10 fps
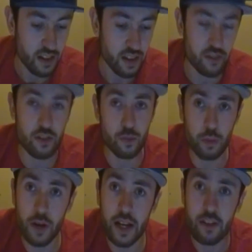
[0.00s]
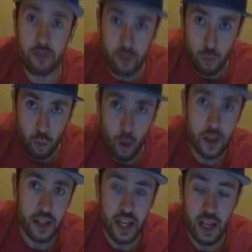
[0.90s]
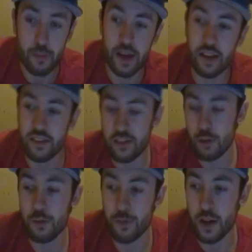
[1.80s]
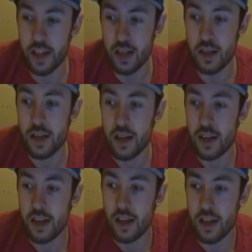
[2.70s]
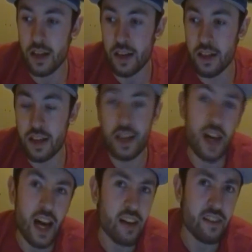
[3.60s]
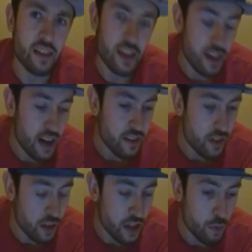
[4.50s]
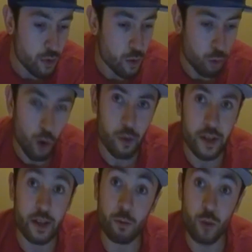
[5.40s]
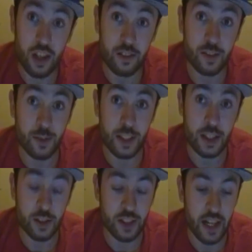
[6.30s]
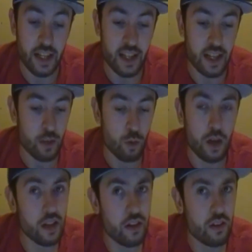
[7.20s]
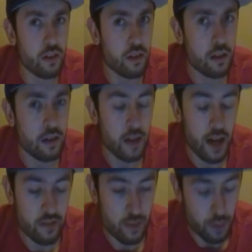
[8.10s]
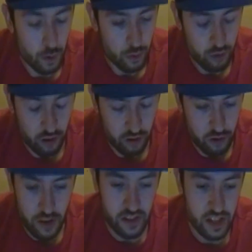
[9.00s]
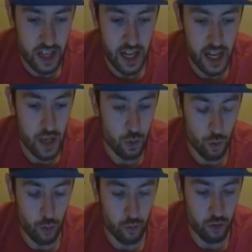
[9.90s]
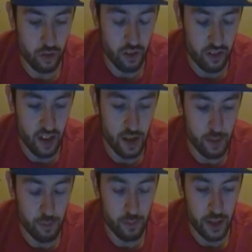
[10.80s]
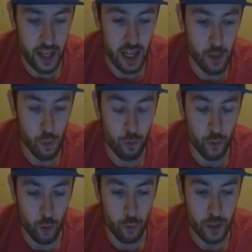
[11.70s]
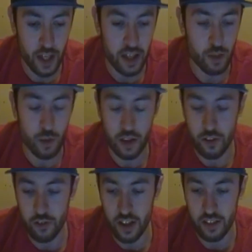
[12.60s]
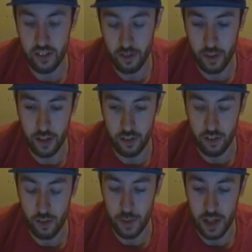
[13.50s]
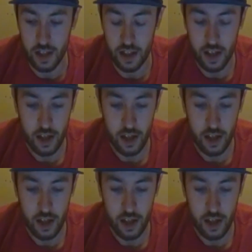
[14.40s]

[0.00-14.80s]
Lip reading: he's just playing just one game. And it's so funny. He was quoted in one of his videos saying that he wanted to not just post just GTA or just the same game over and over again. He wanted to change, like, just to be